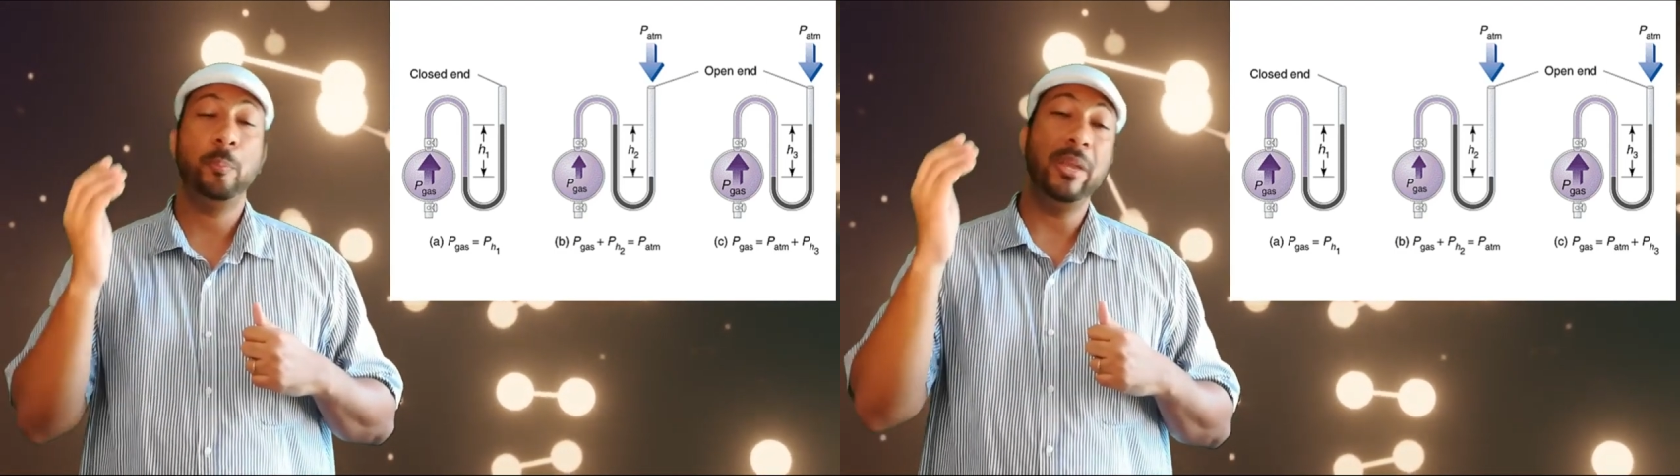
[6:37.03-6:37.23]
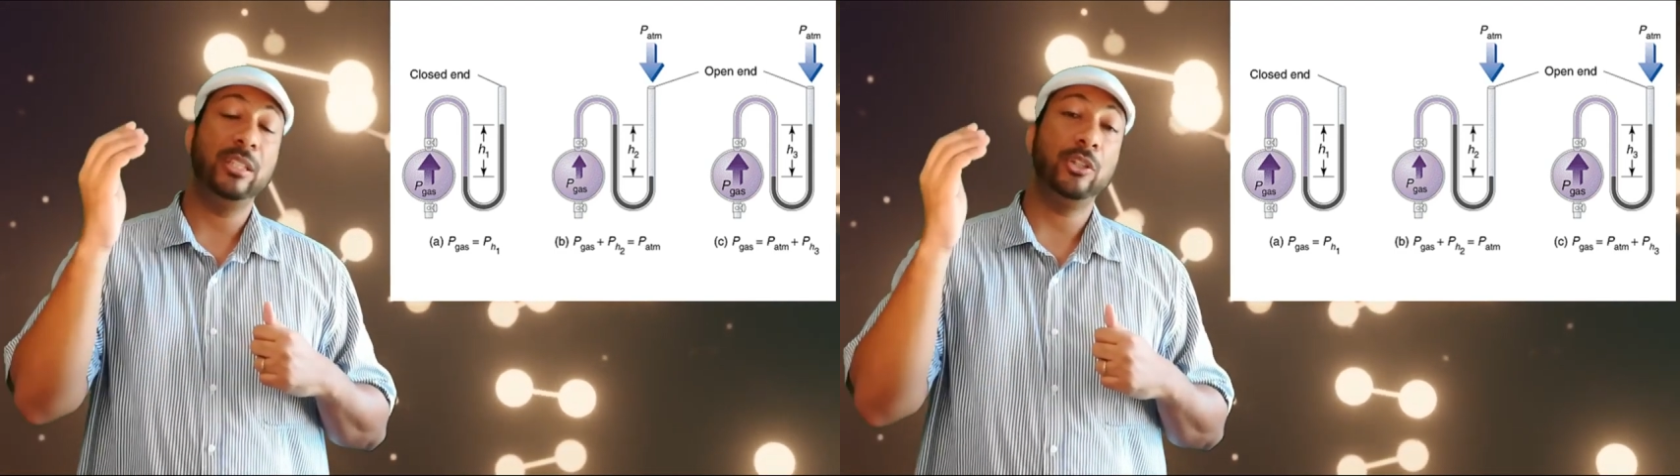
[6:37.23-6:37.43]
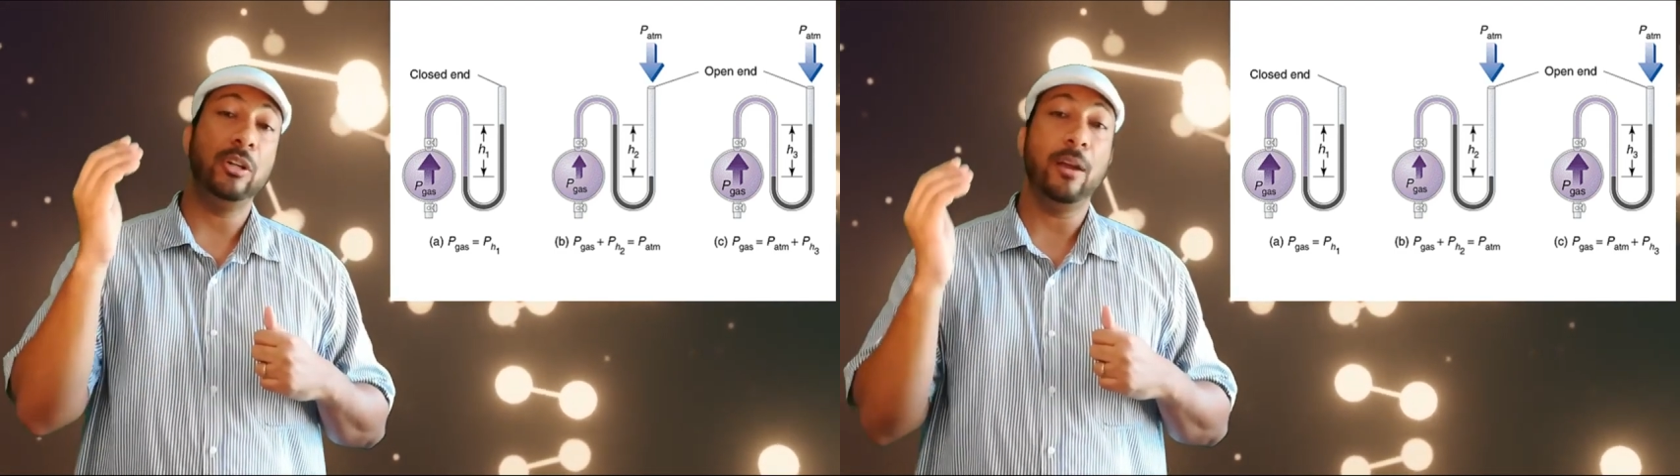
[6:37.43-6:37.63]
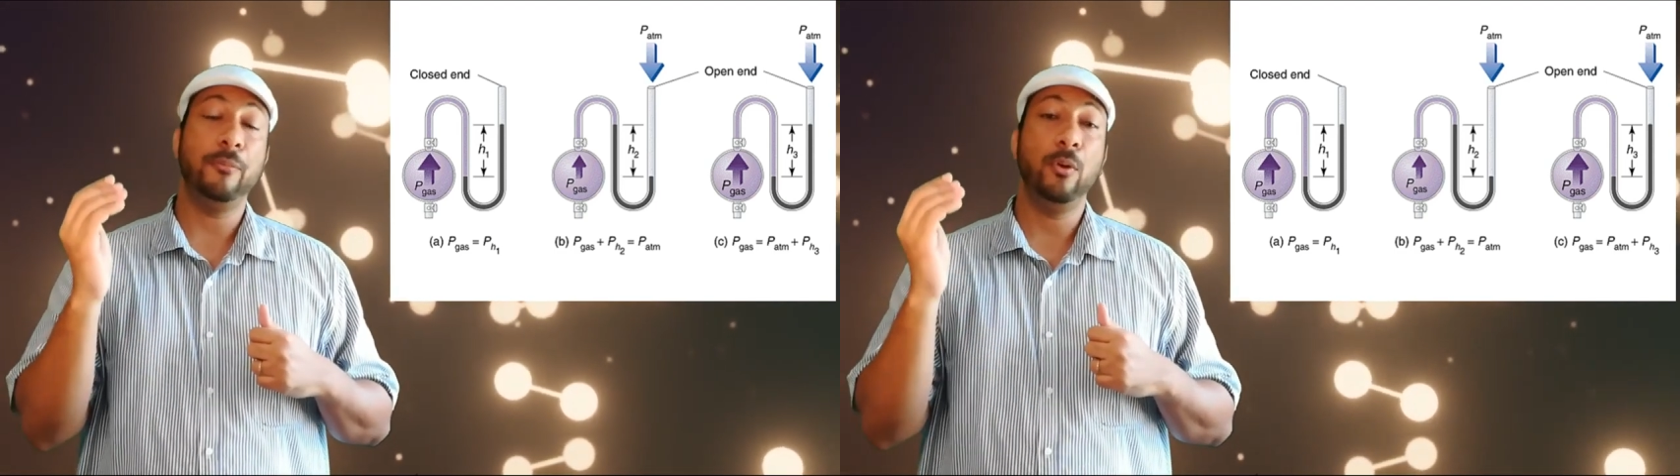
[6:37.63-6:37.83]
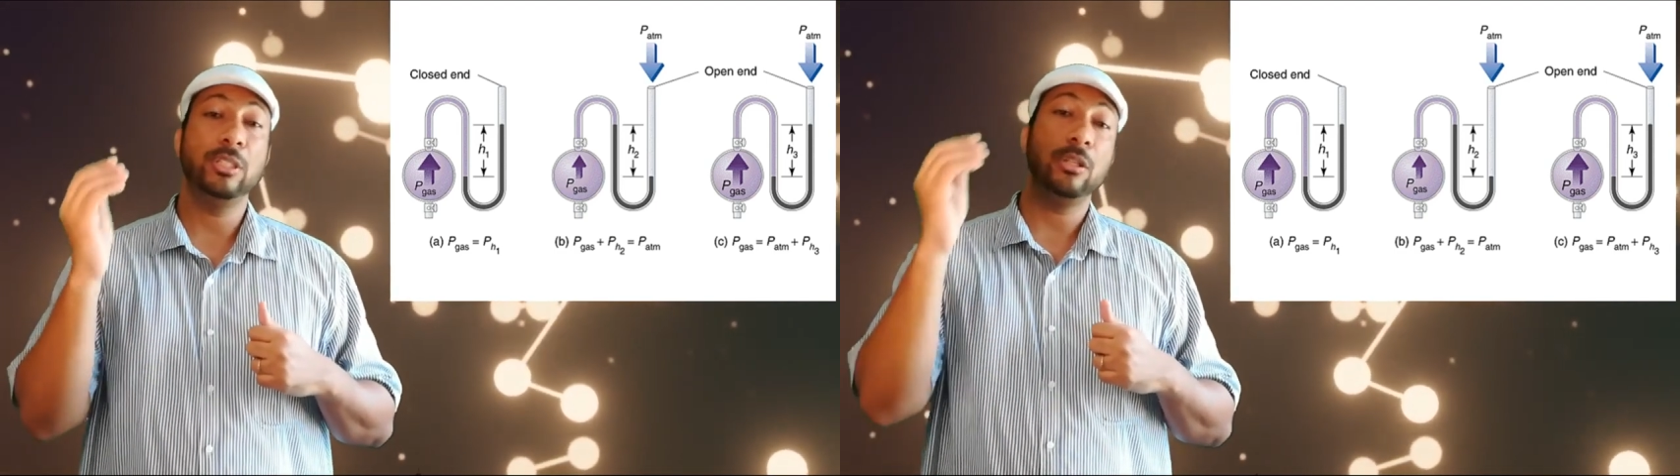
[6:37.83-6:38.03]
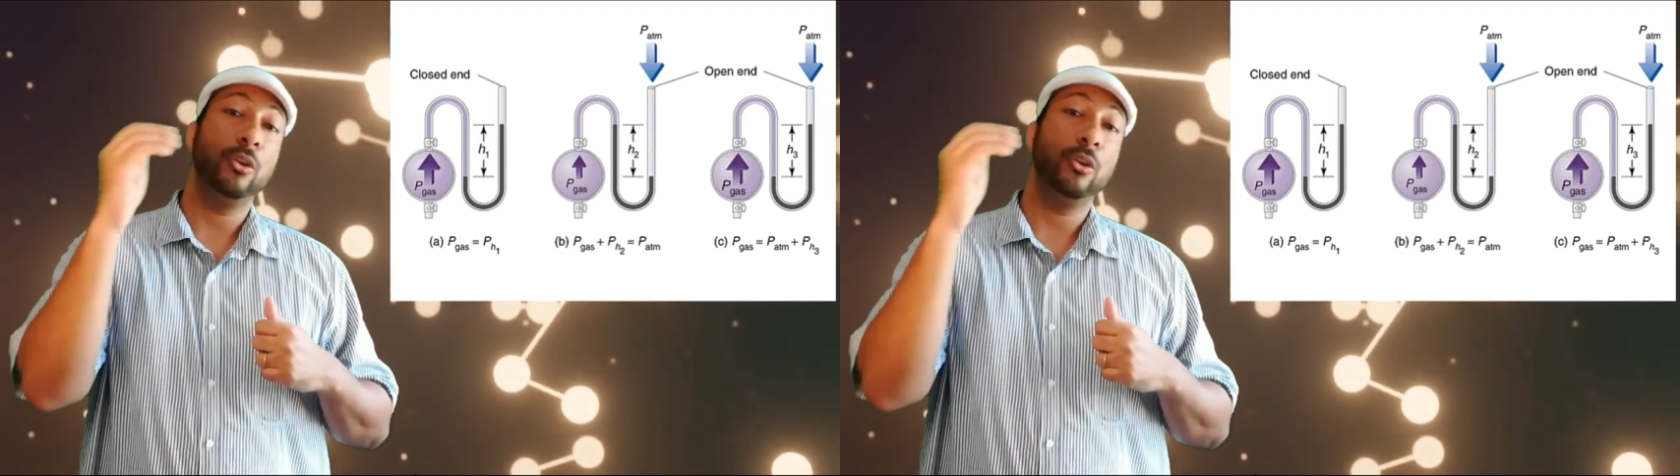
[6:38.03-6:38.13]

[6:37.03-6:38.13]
exert a force